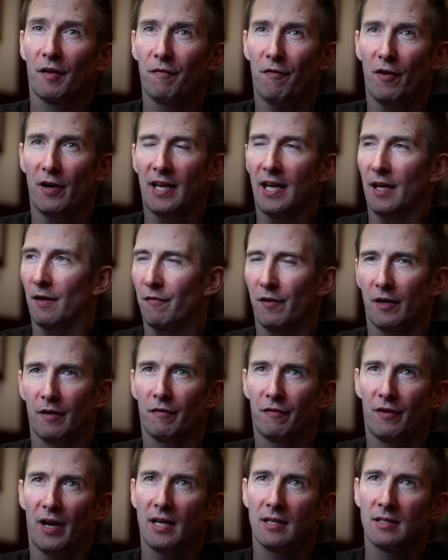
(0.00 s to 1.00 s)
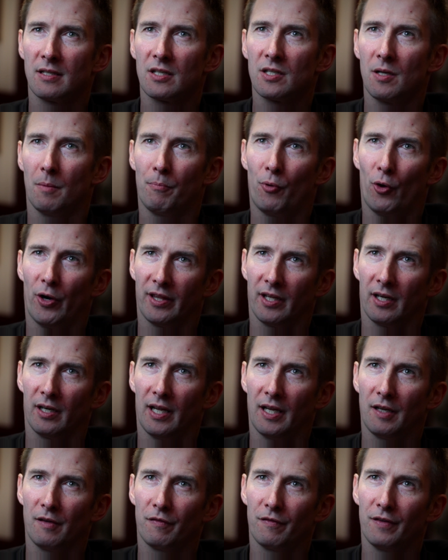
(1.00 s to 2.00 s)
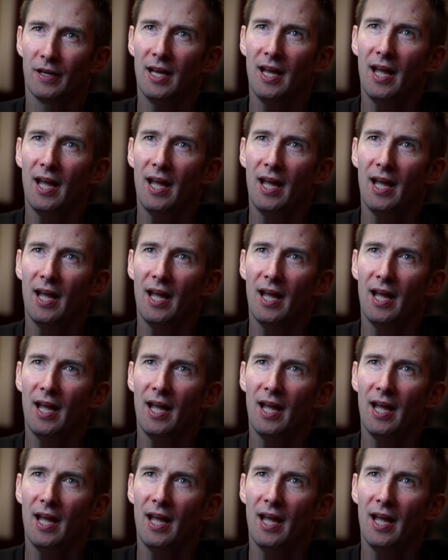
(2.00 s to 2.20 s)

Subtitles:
funny in front of friends at some point in their life.